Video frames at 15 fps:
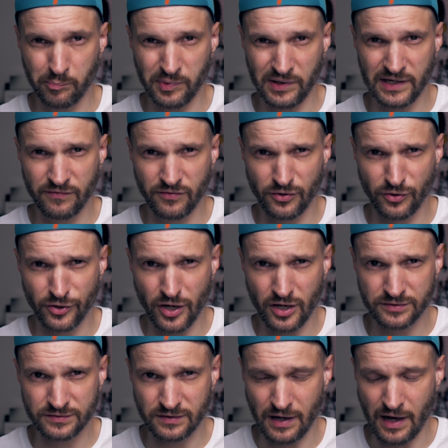Believe it or
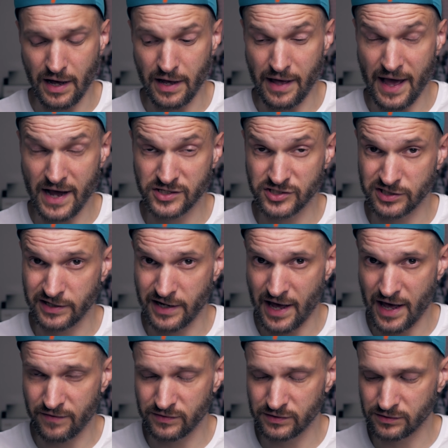not, I actually
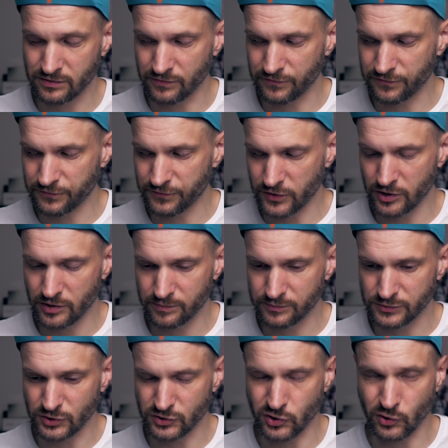haven't
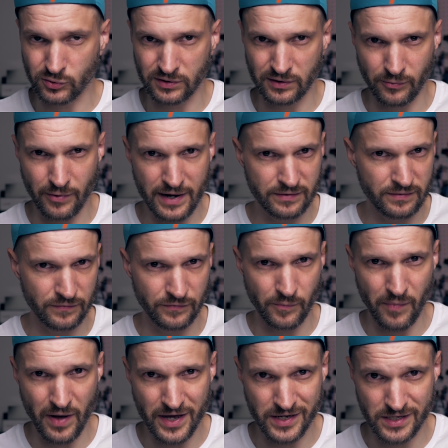confirmed the total weight of the
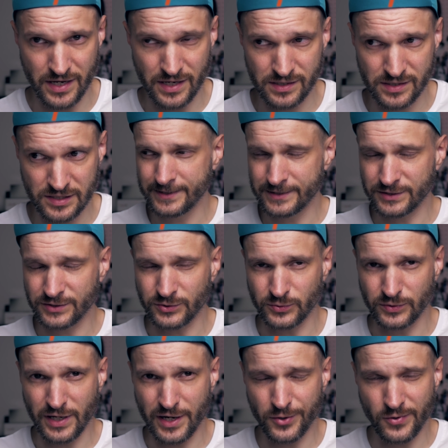bike yet. So
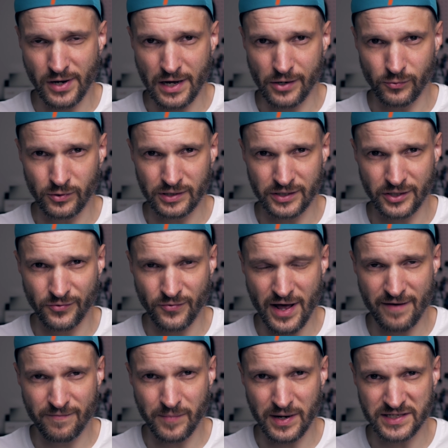now I will
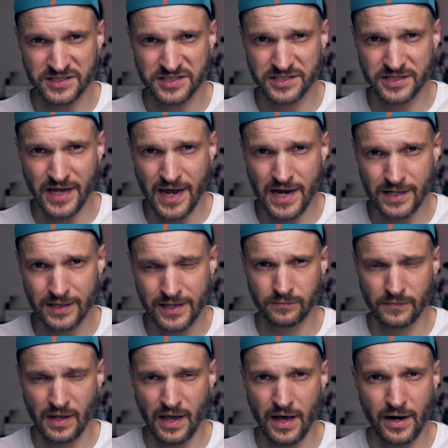grab my scale,
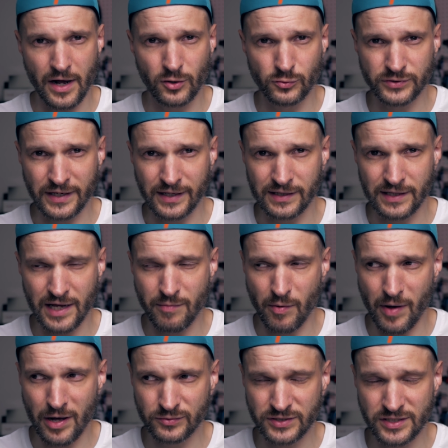head out and climb a
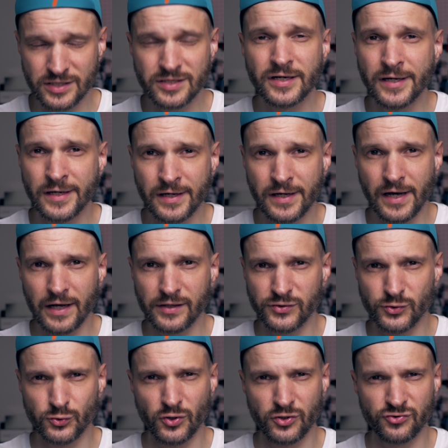mountain and
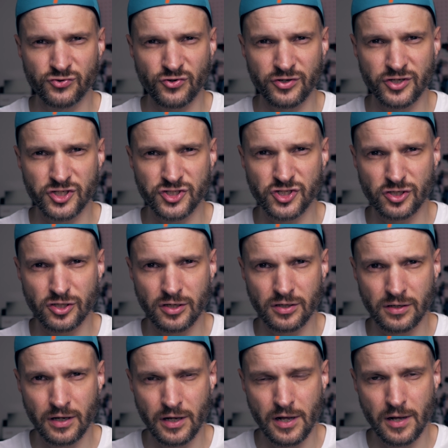do the
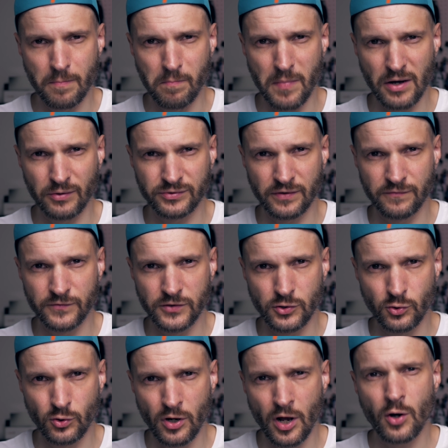traditional mountain
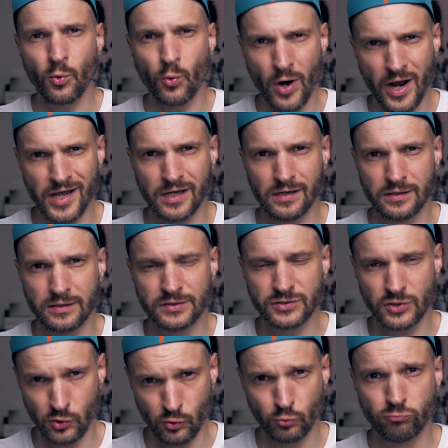view weigh-in.
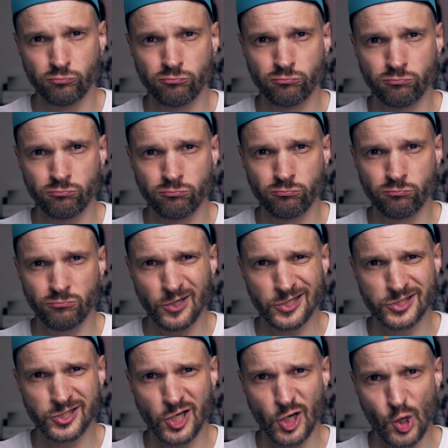So
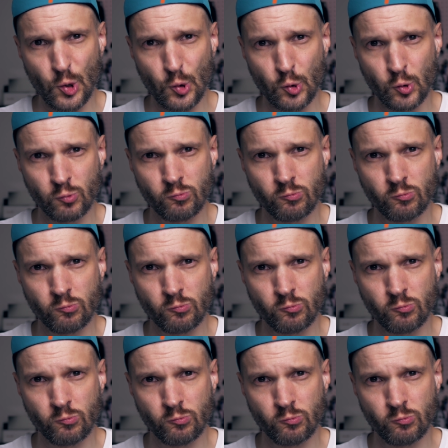let's go.